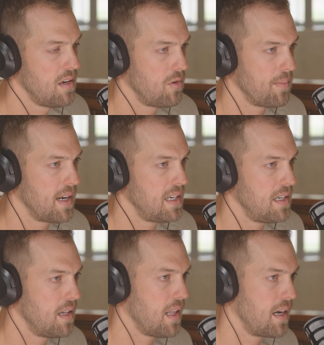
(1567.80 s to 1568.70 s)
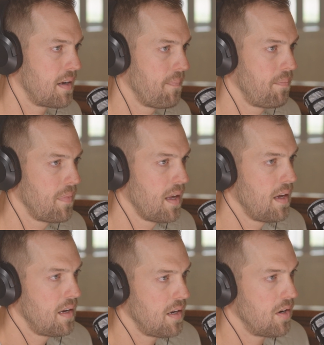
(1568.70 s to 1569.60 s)
We might need to like,
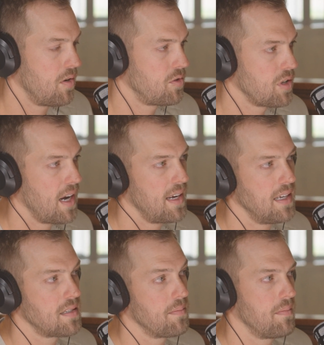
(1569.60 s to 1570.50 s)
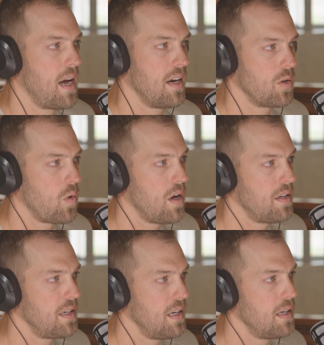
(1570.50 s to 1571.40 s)
you know, try and get some higher
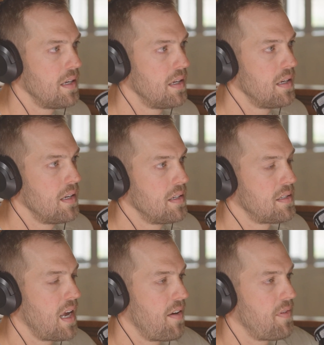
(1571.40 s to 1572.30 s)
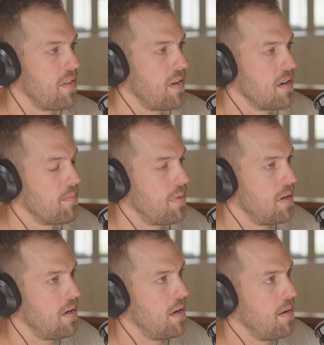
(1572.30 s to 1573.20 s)
quality staff in there.
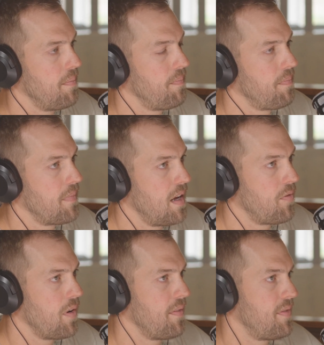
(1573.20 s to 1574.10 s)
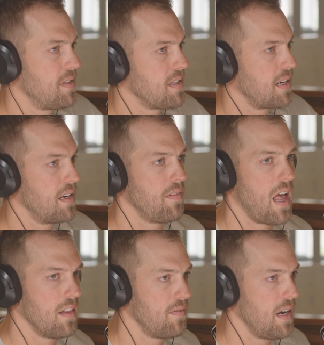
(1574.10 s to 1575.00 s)
But if it's like an
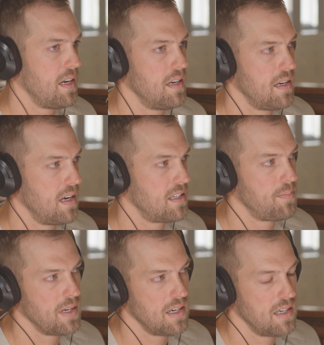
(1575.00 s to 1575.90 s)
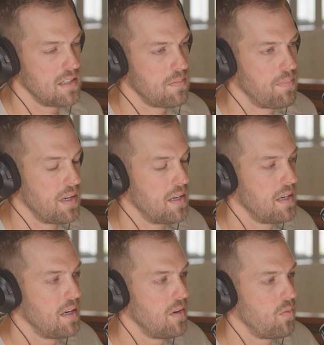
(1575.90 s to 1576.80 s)
elevated experience, but
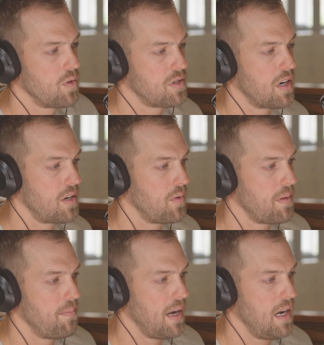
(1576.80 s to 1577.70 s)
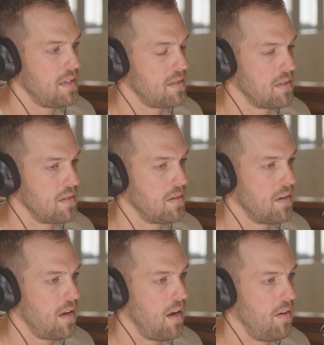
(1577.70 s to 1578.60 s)
we're starting with a base
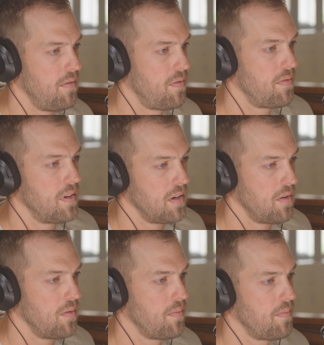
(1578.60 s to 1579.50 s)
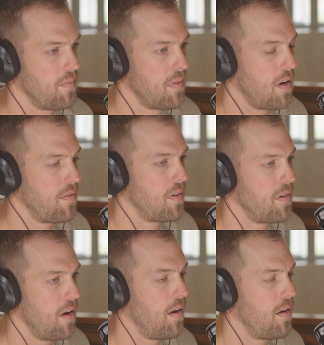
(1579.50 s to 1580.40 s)
of, you know, of
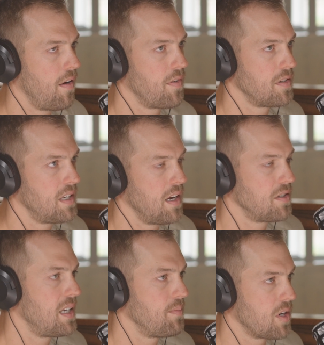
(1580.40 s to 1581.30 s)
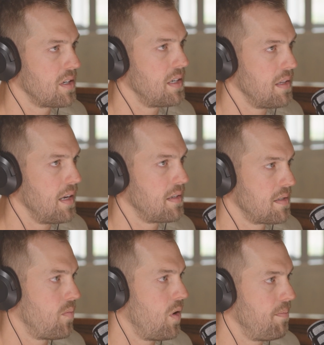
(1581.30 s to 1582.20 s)
our team's already like
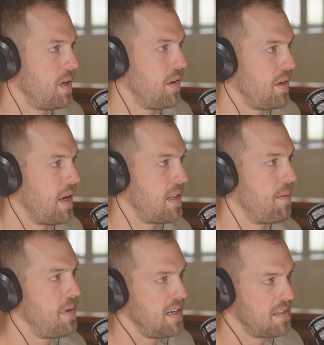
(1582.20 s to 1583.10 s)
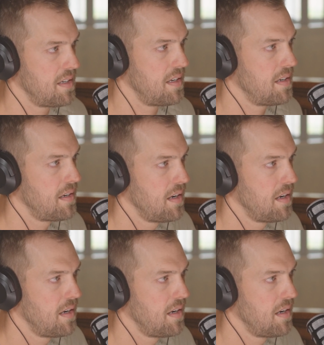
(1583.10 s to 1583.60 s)
somewhat built, and that makes it